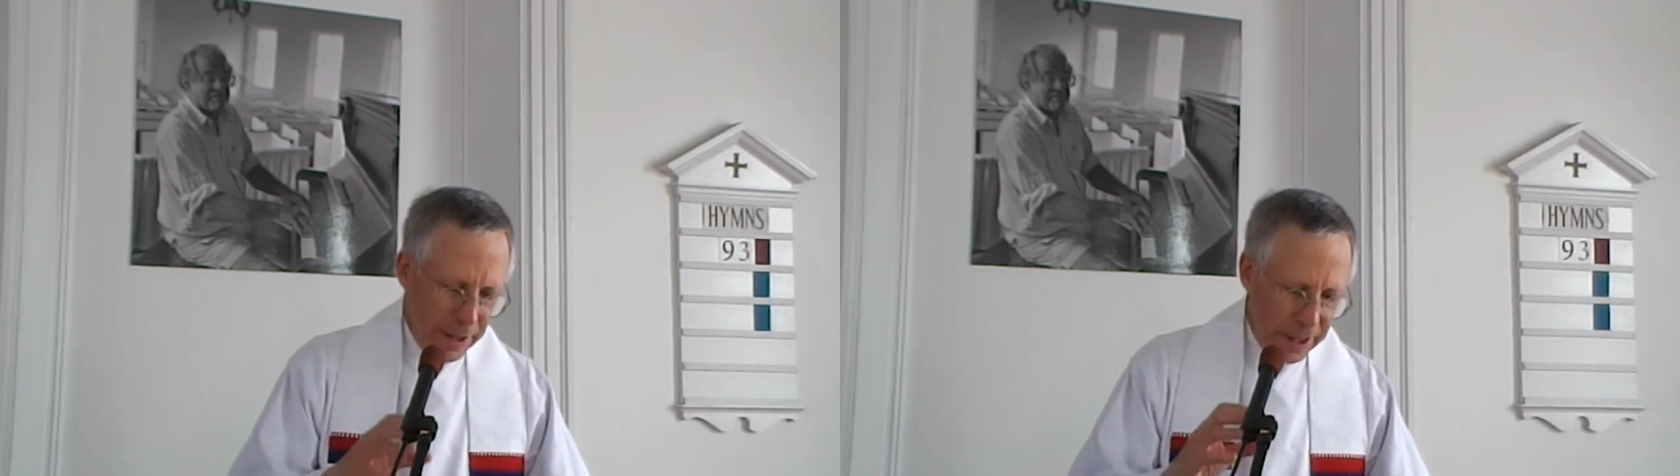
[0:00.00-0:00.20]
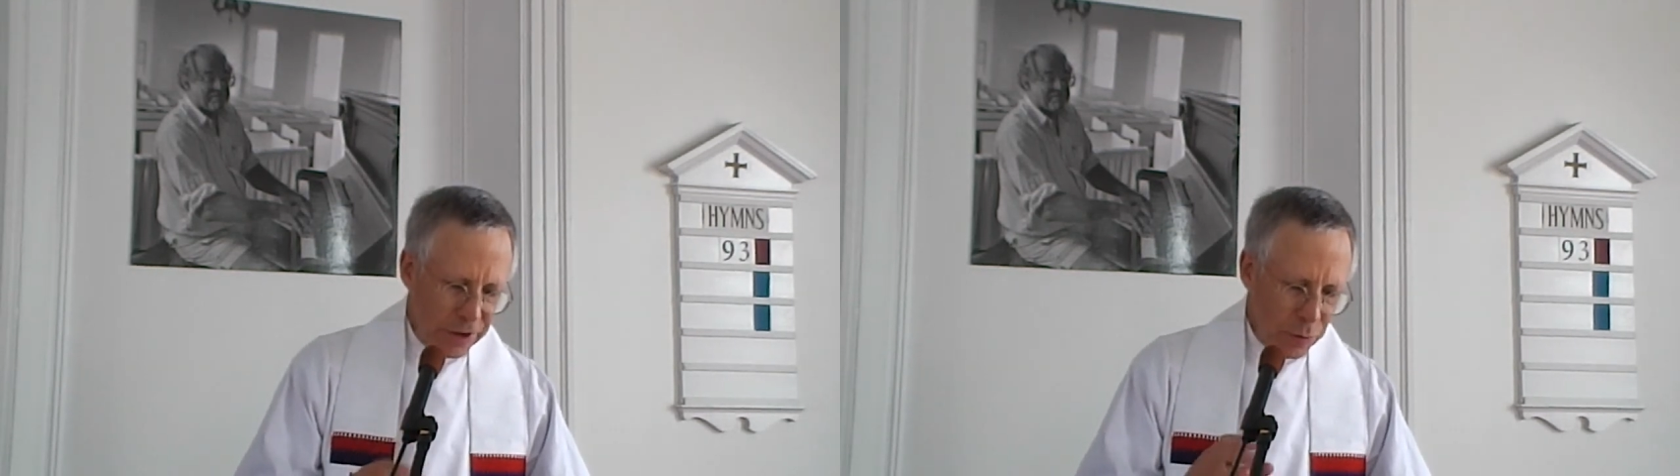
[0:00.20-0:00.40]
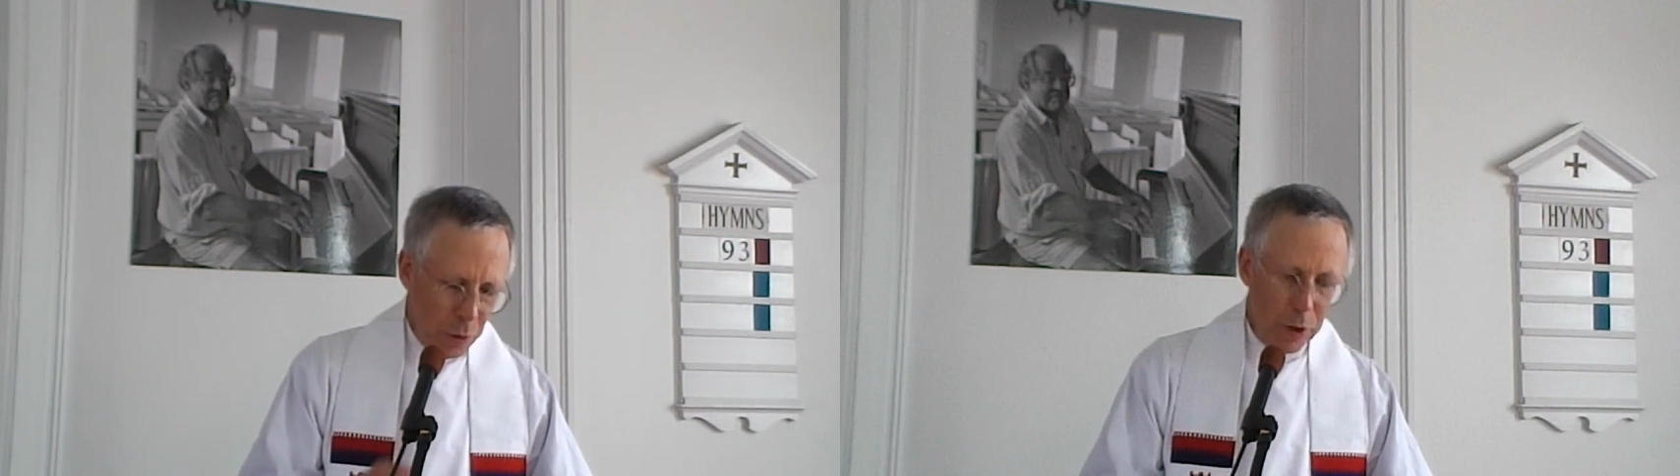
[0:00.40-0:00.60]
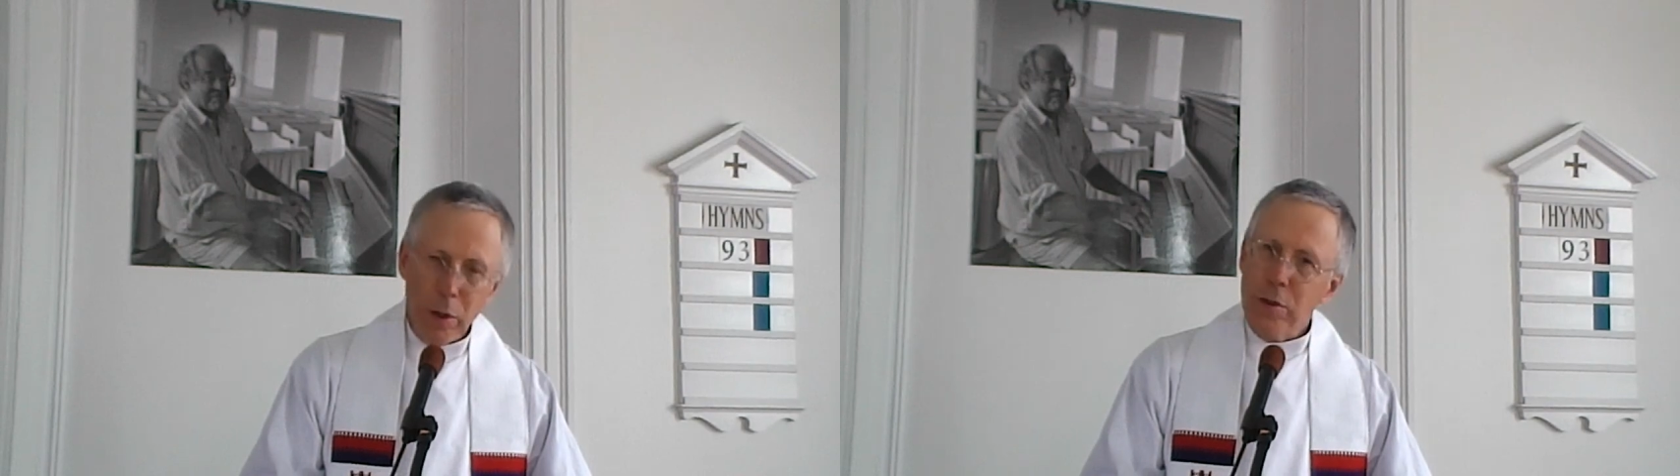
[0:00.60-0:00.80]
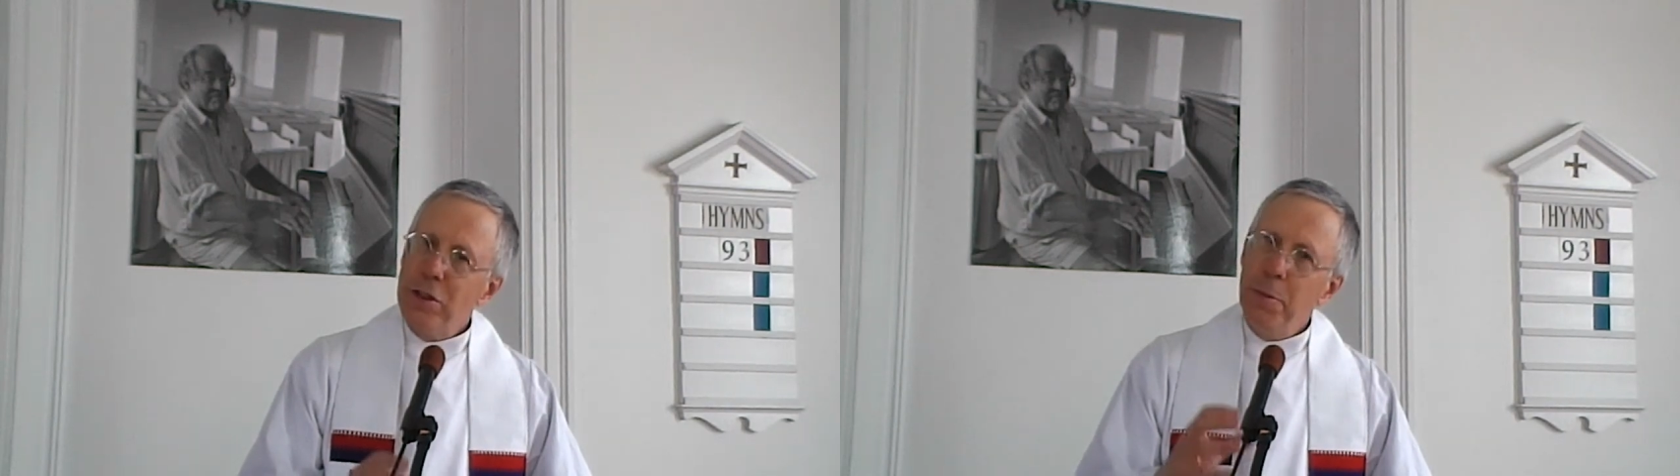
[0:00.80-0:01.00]
this
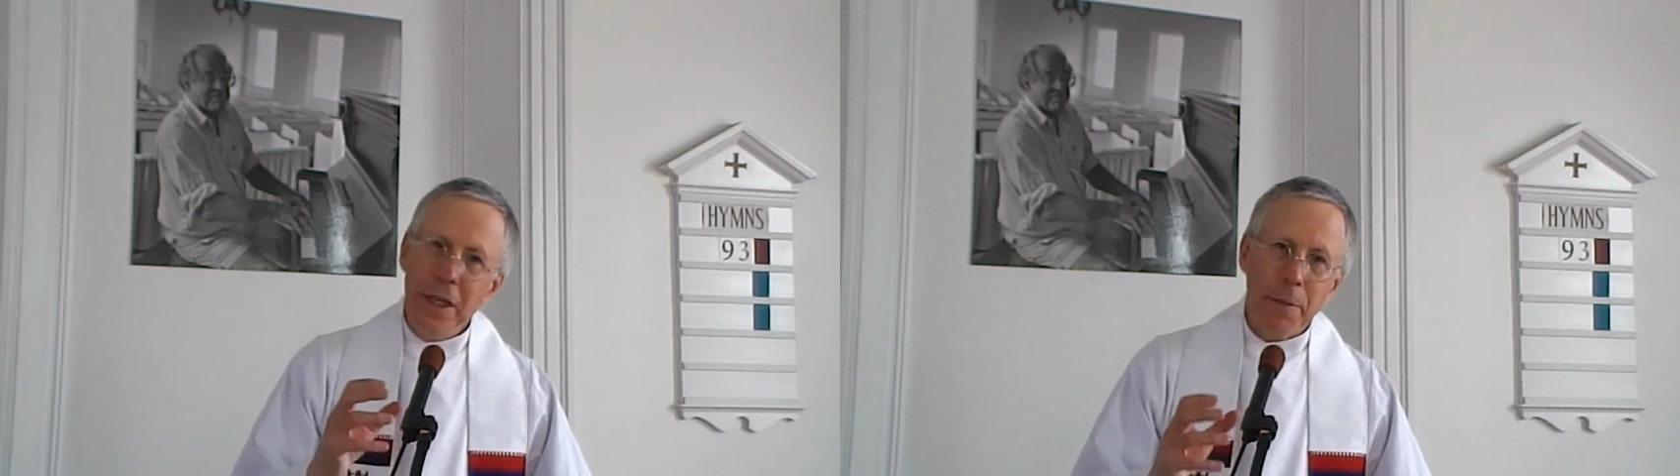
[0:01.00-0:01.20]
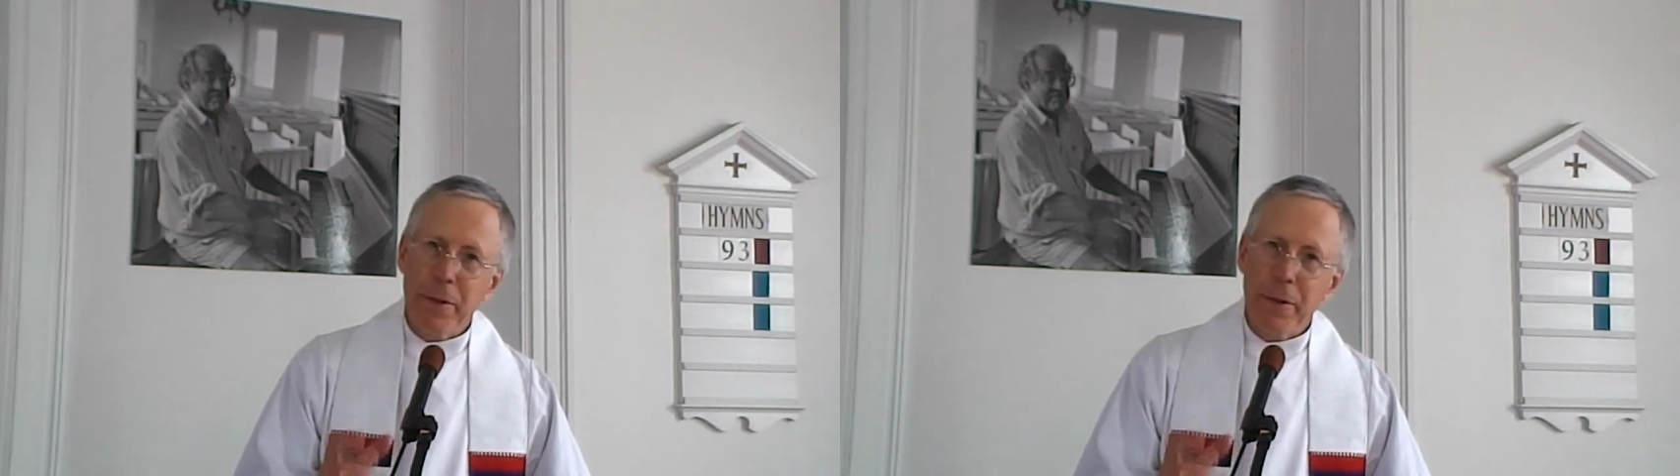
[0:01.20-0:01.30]
world to be a